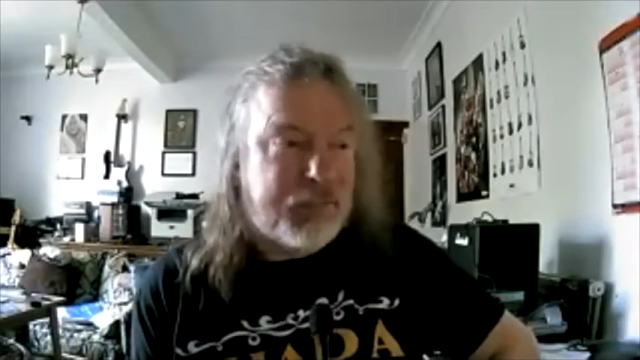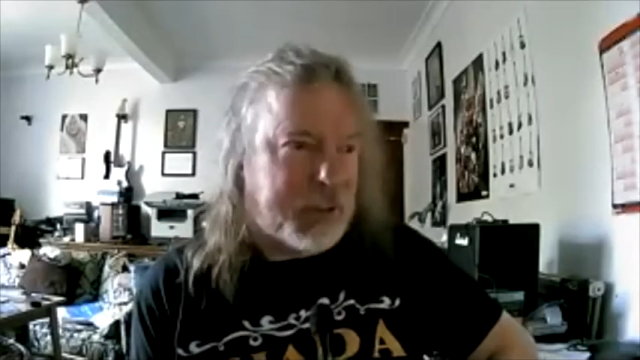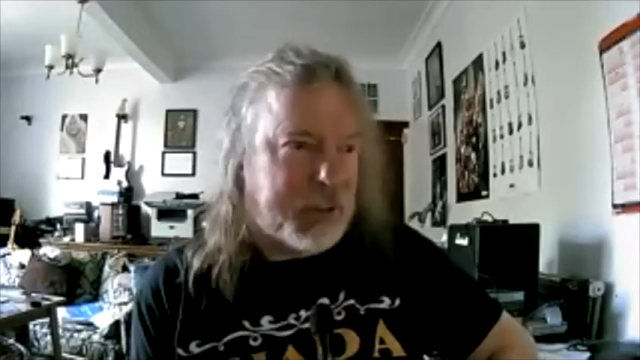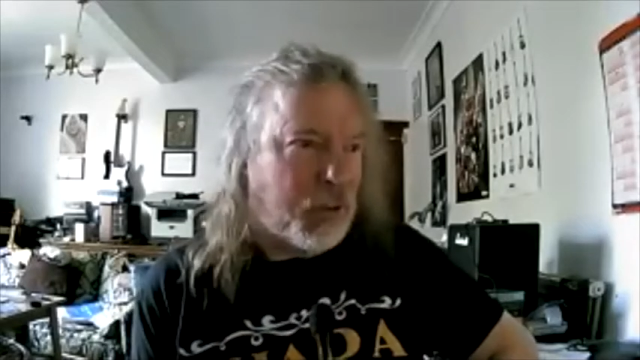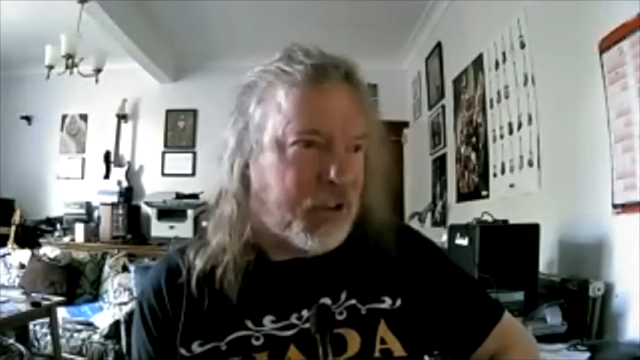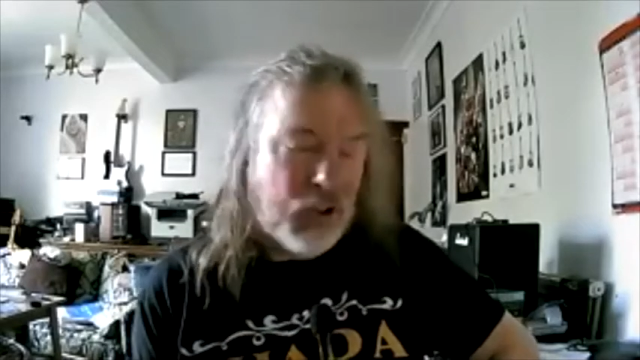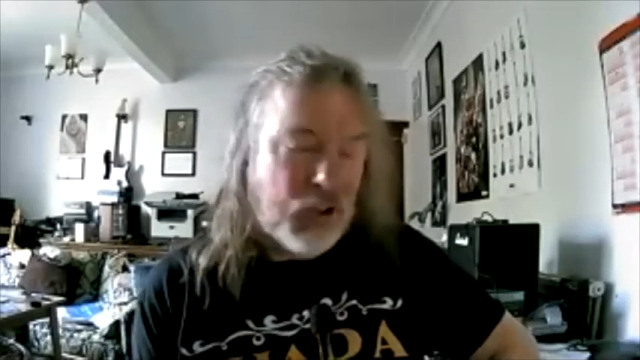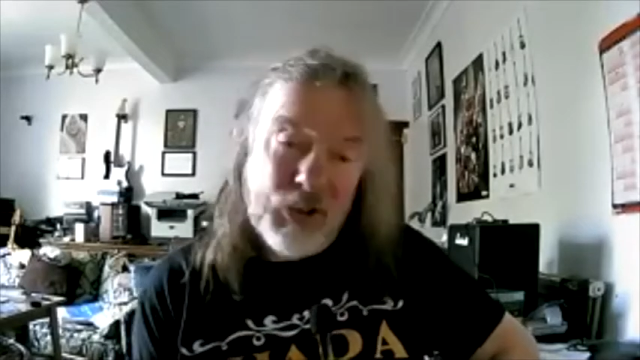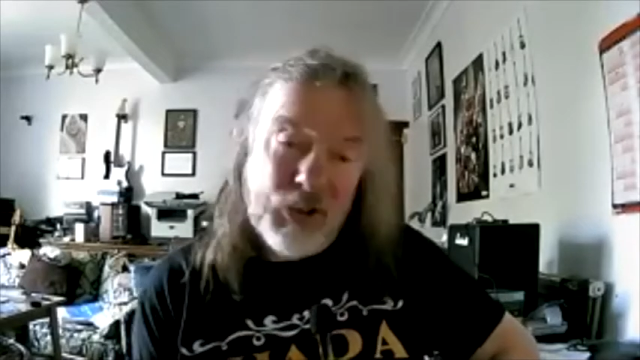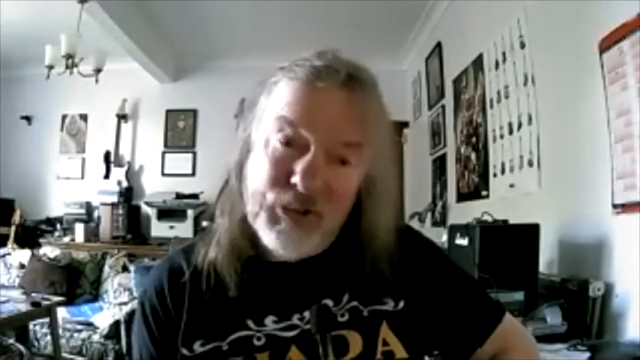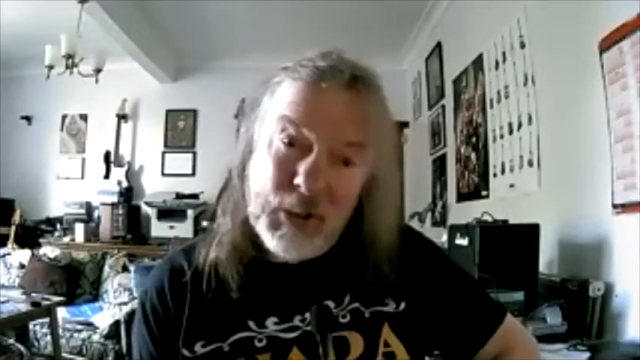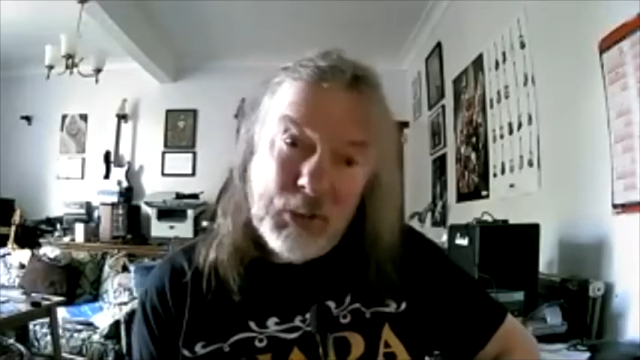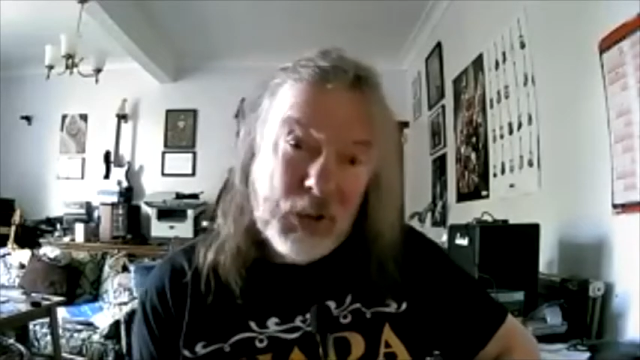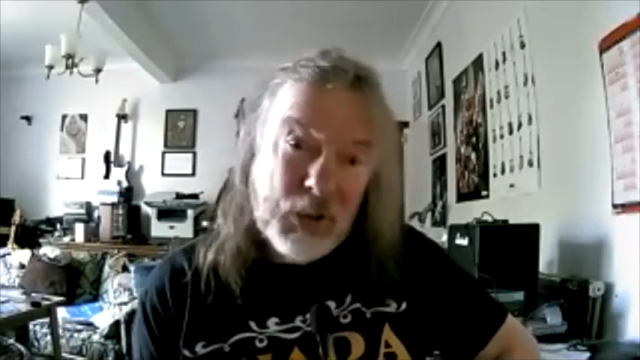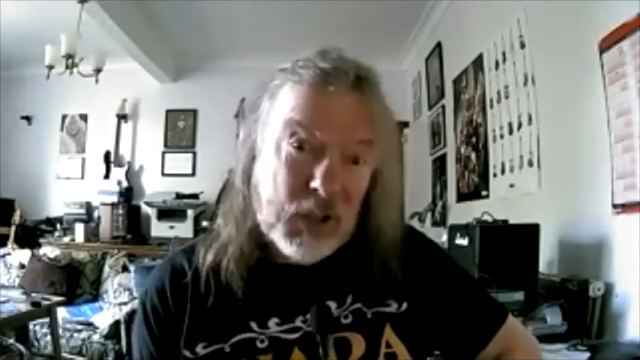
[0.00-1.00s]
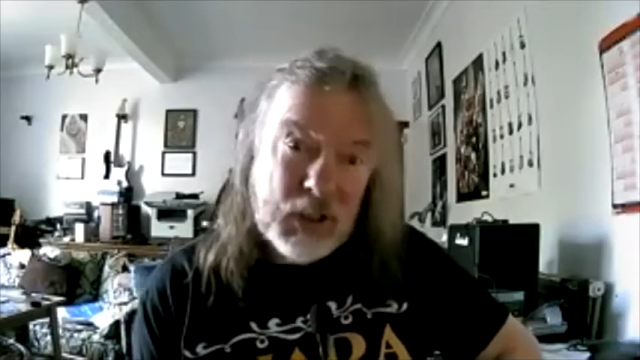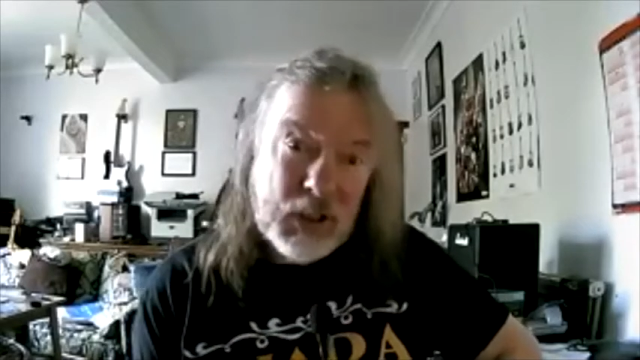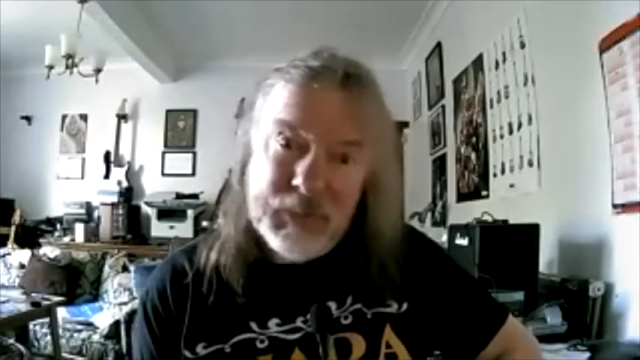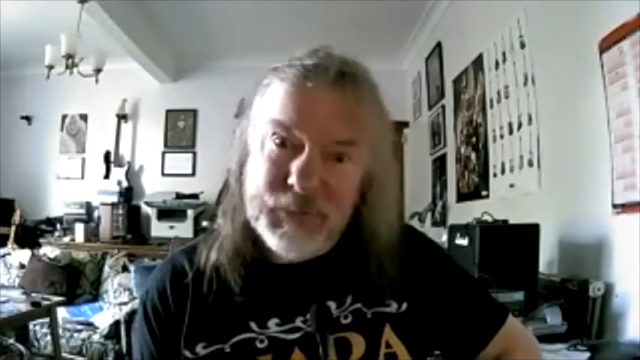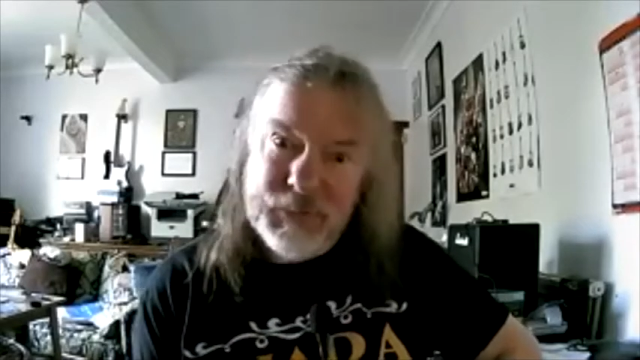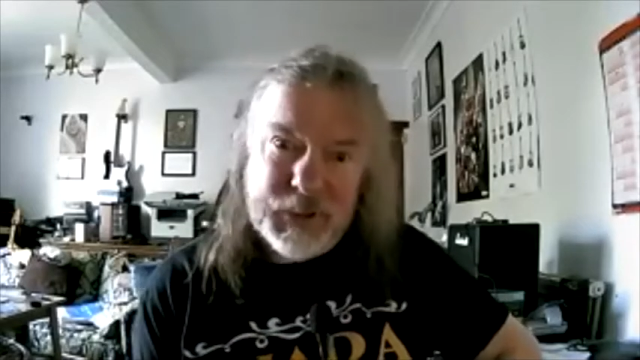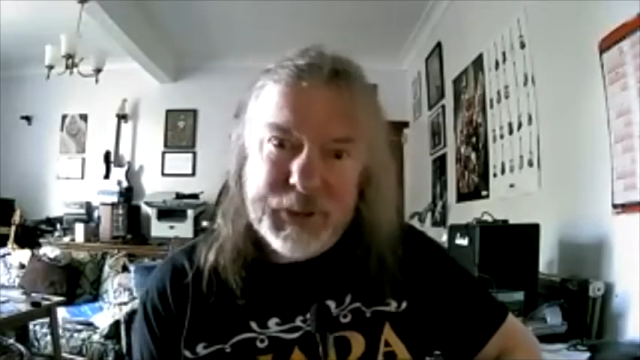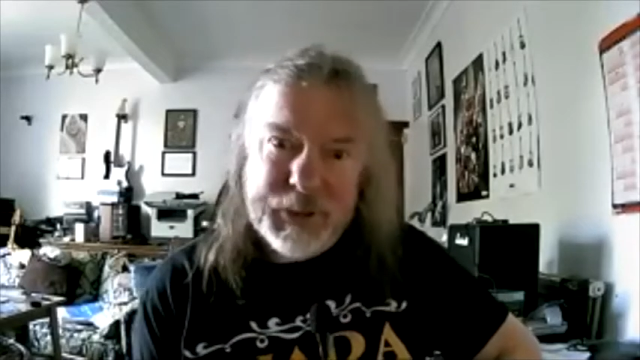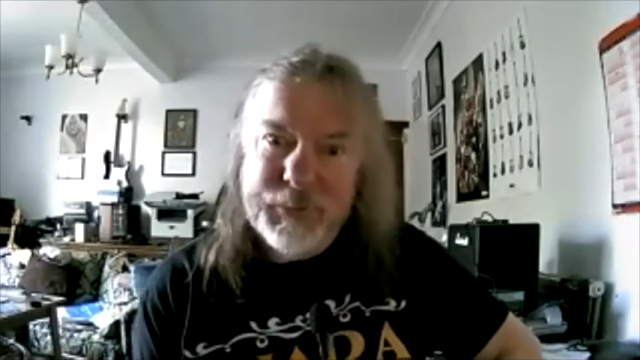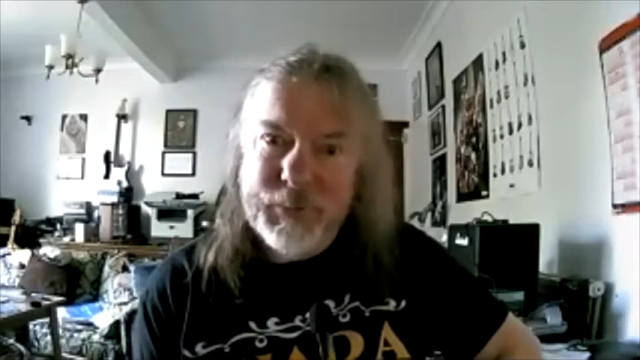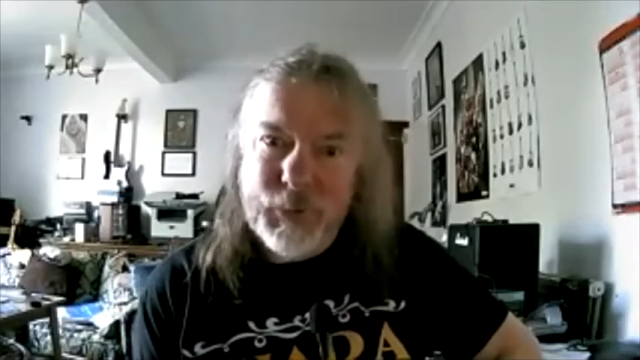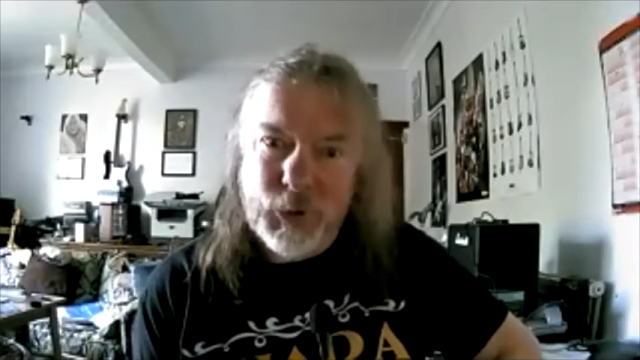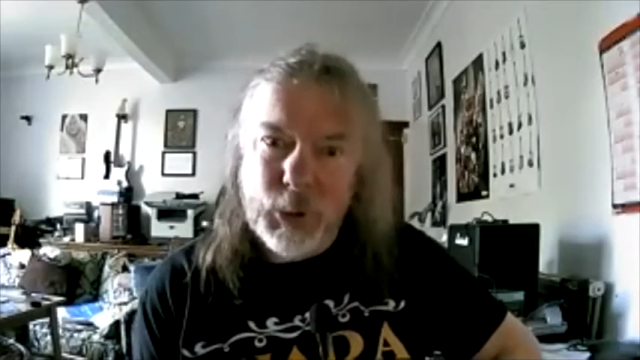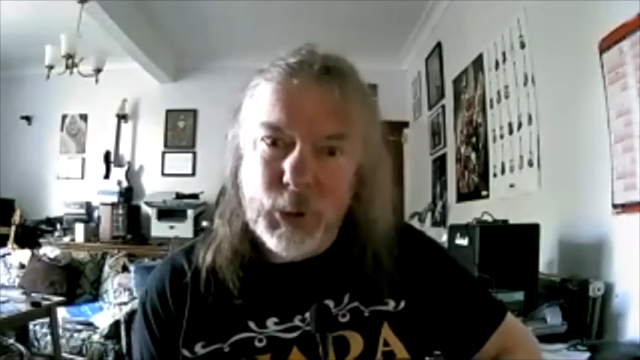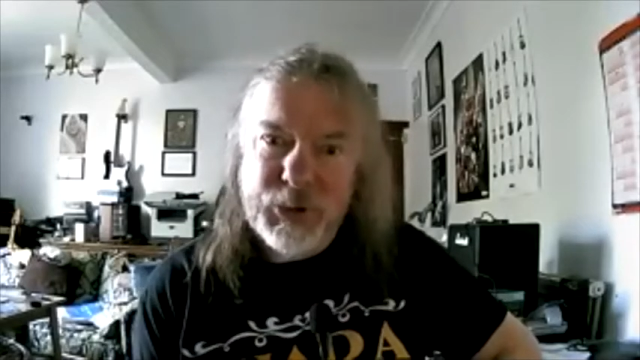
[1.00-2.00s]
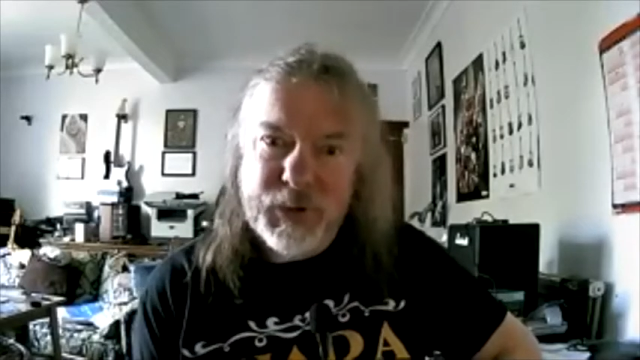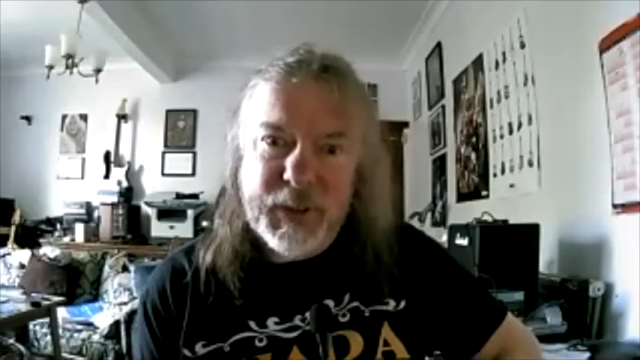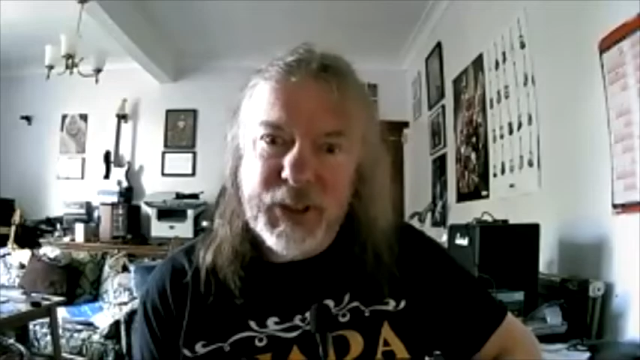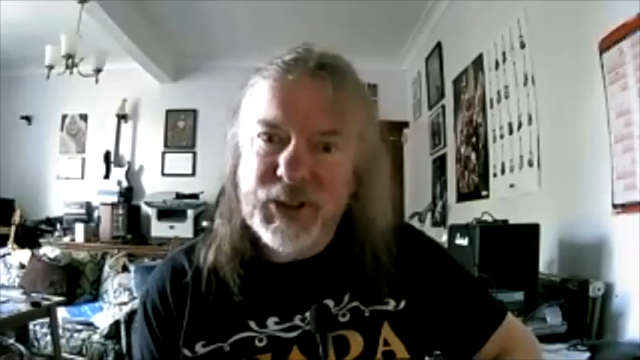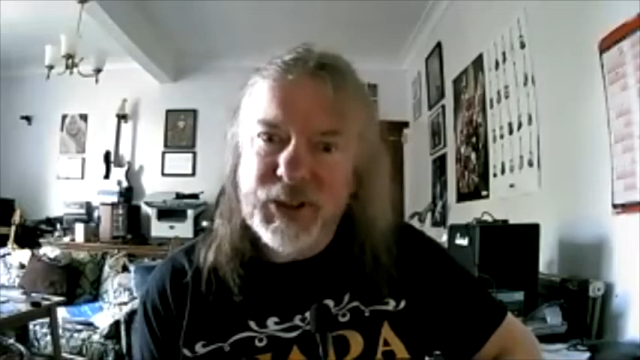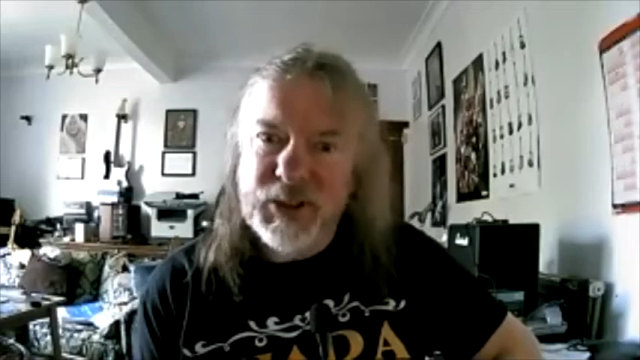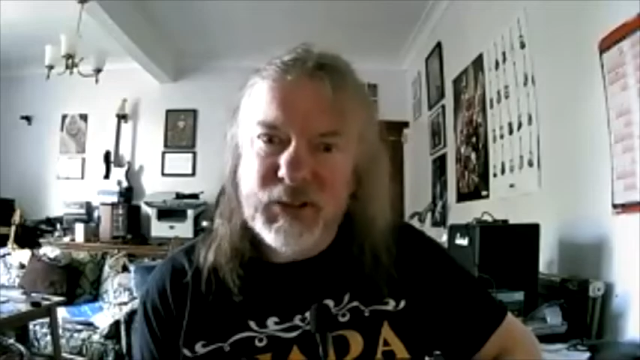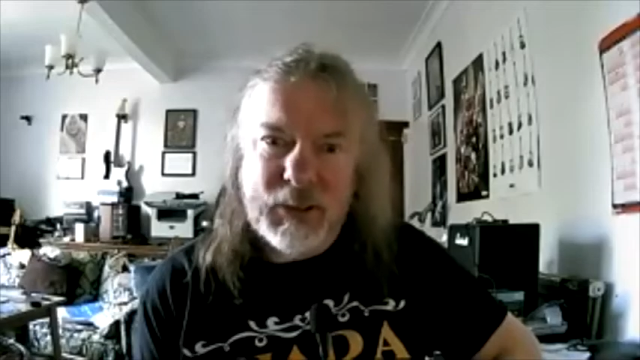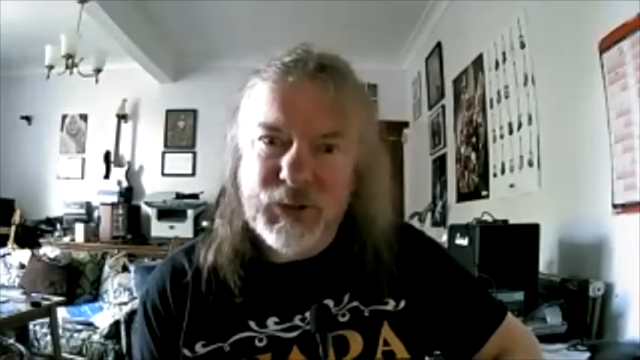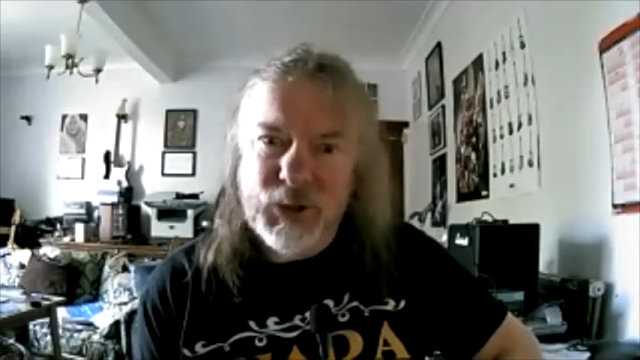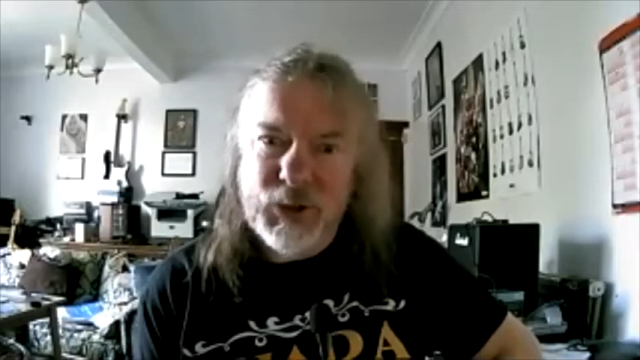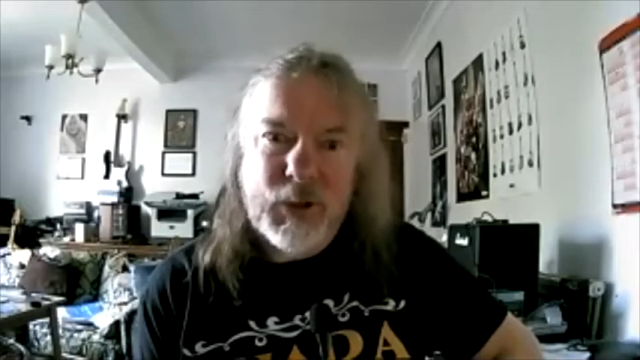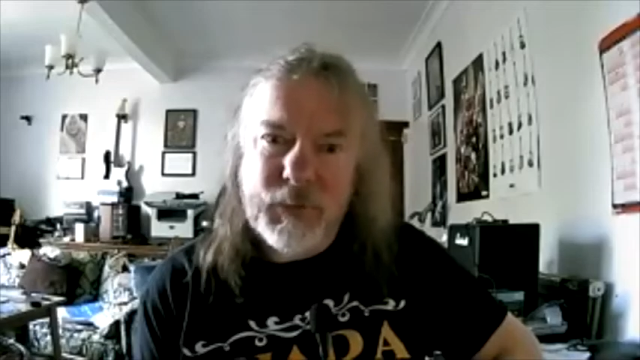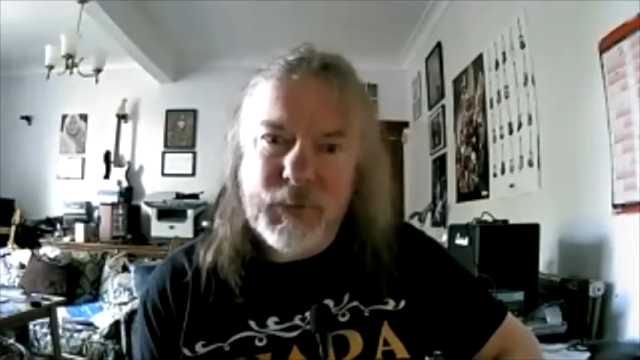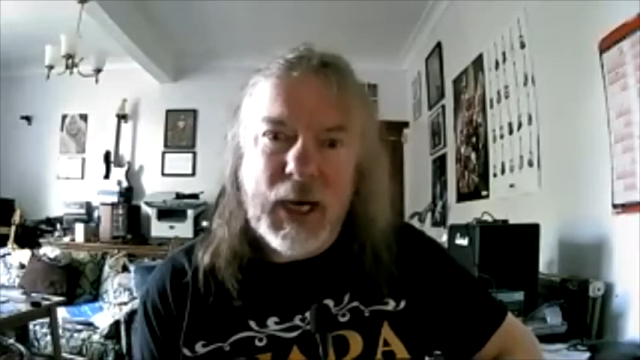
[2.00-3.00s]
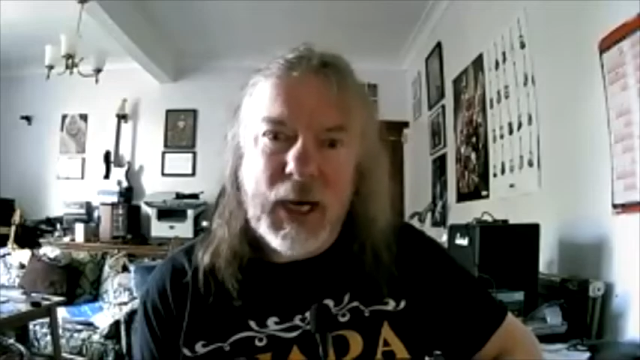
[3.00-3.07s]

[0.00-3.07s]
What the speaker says: suppose an ordinary ward for observation. That was another 5